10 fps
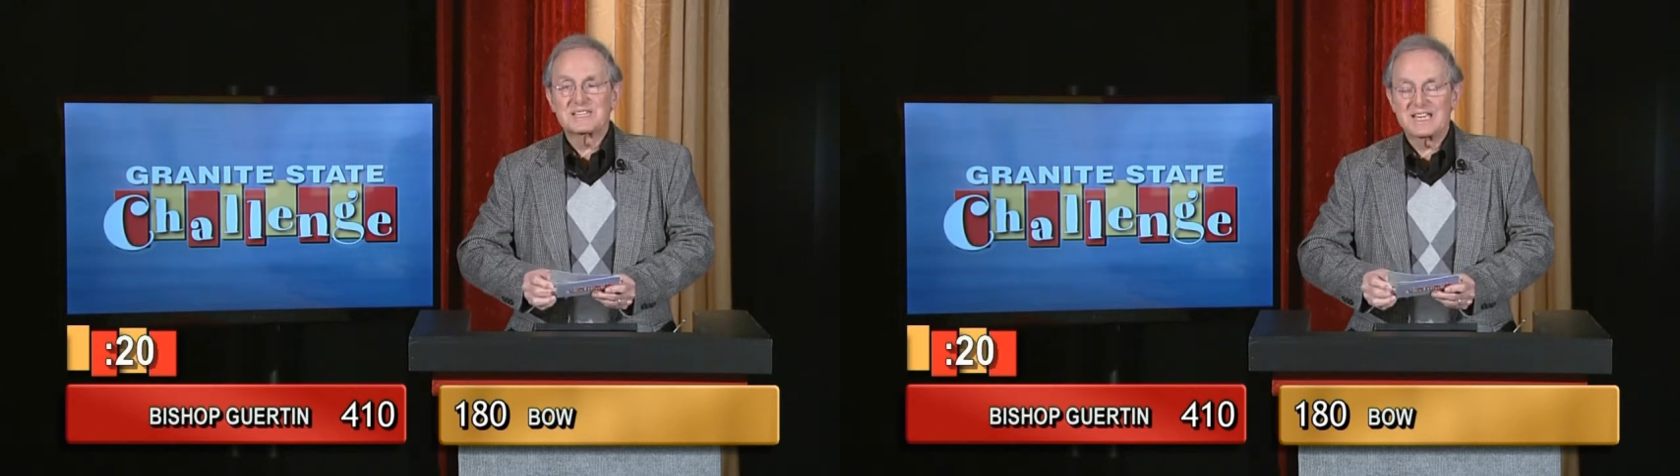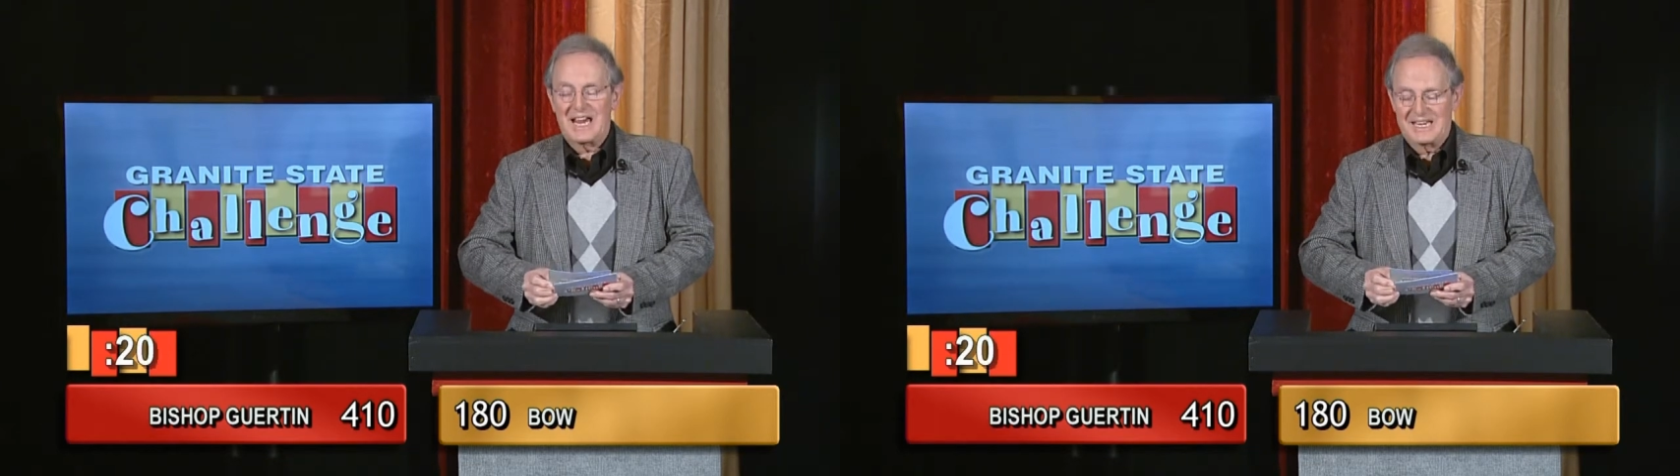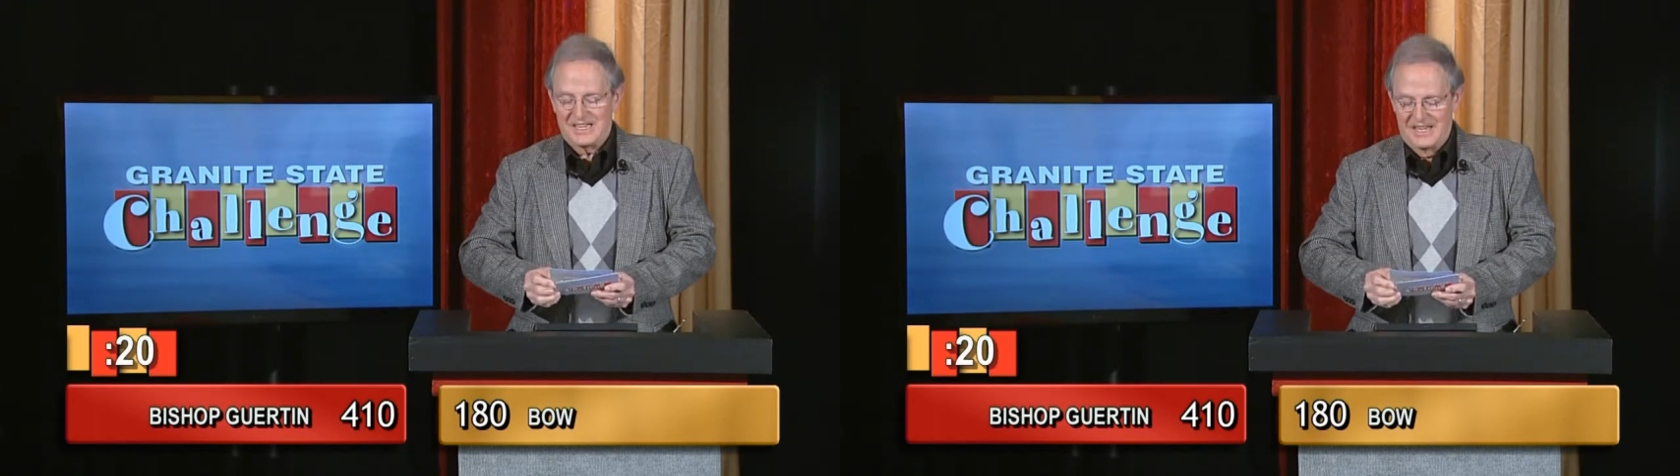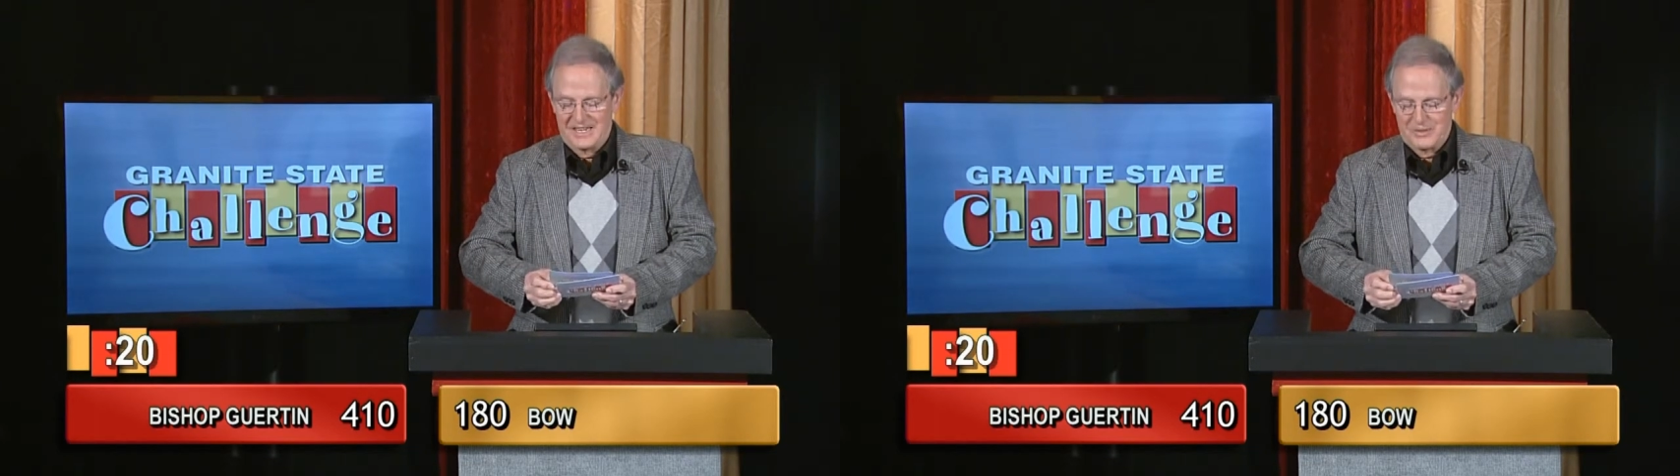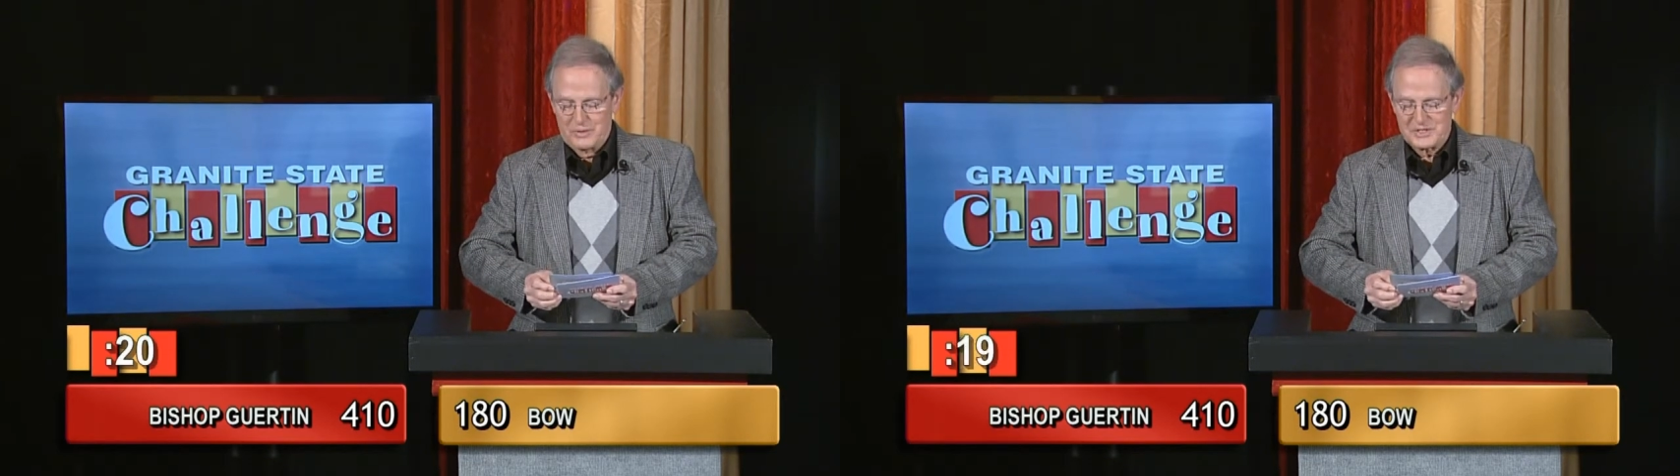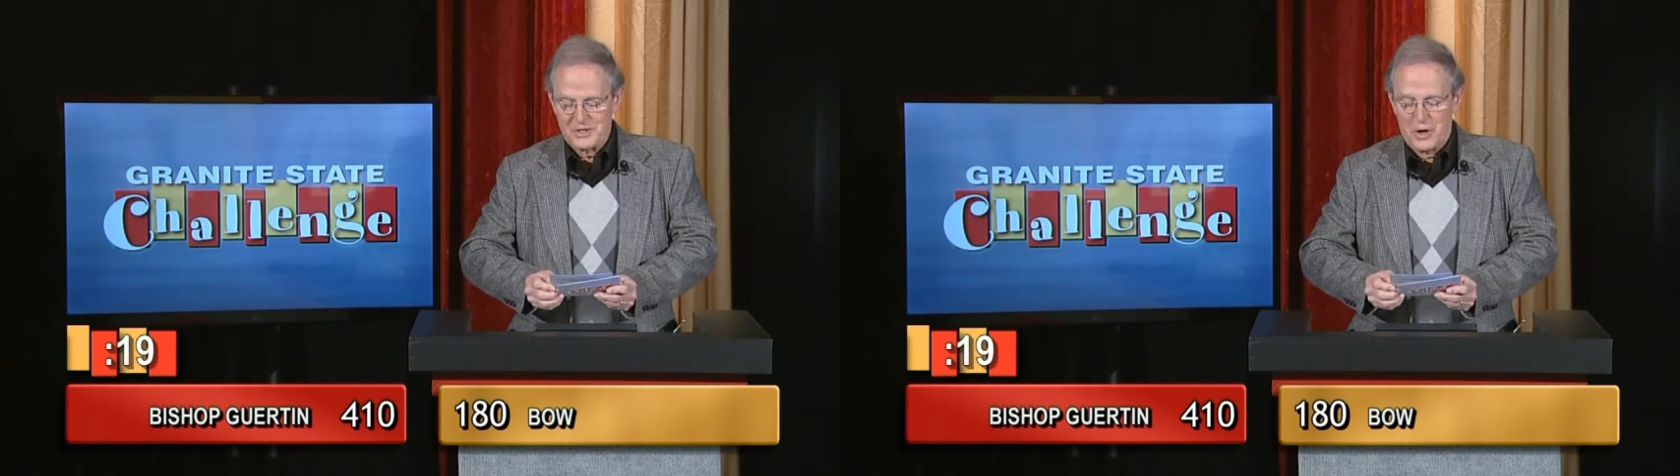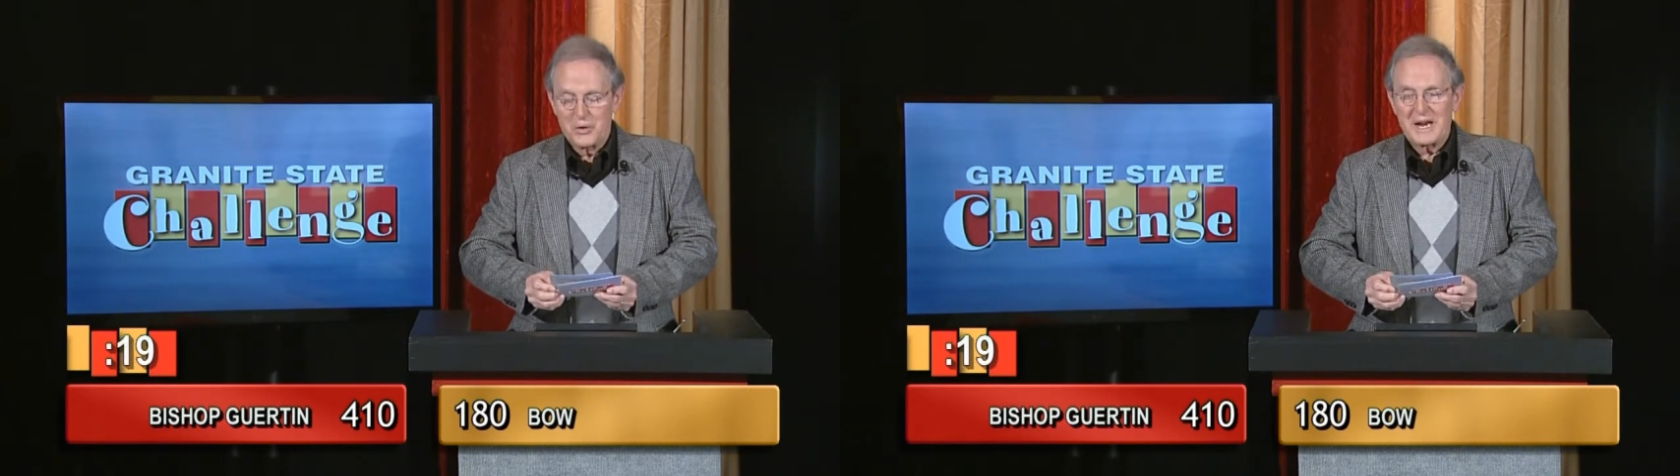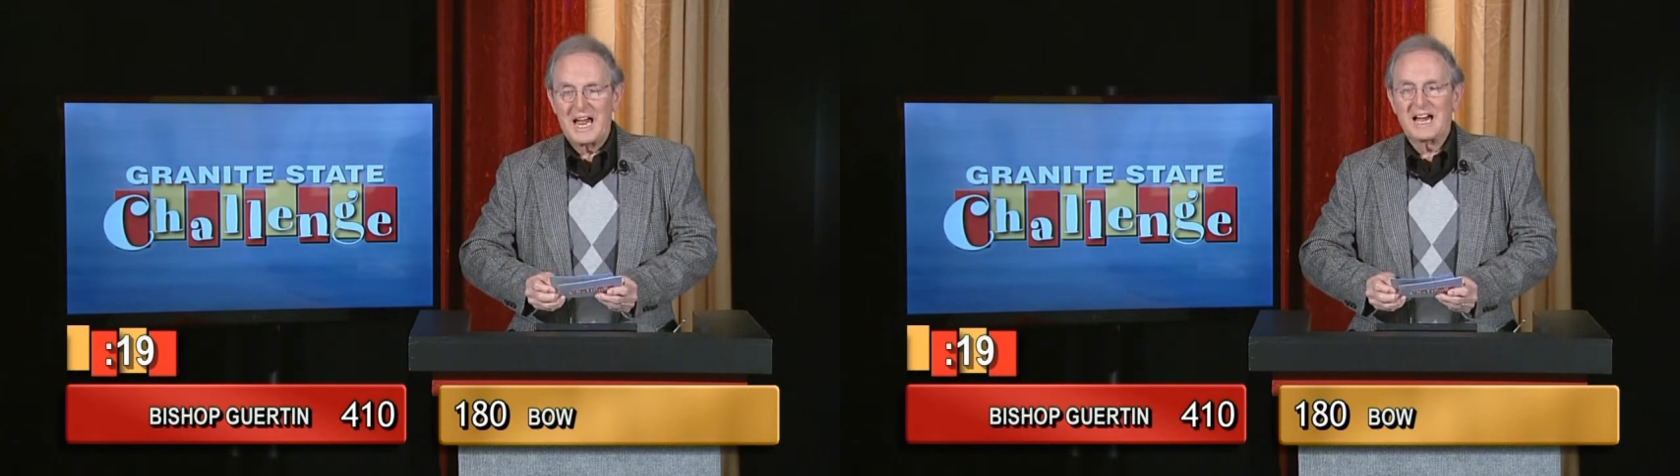saint was
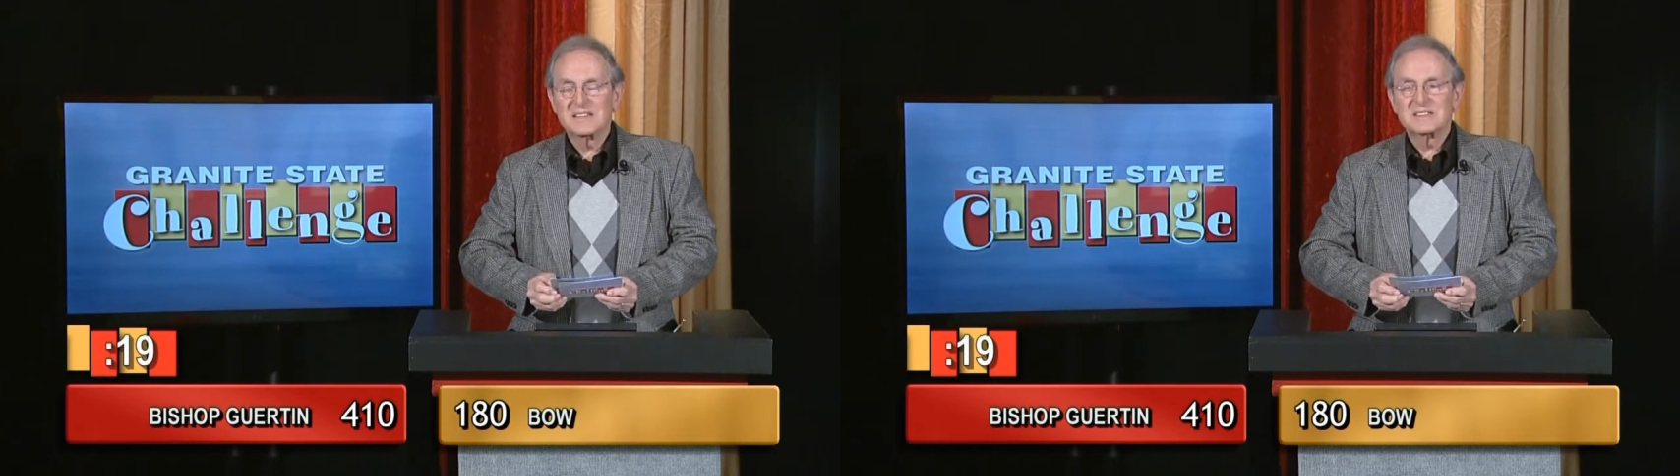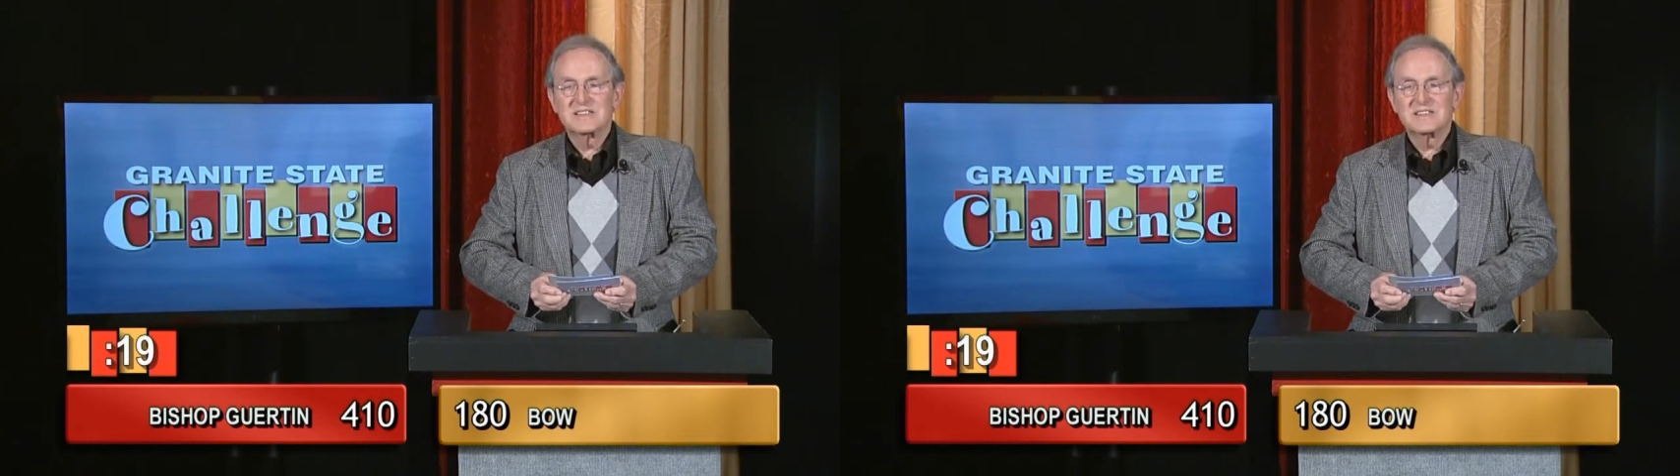known as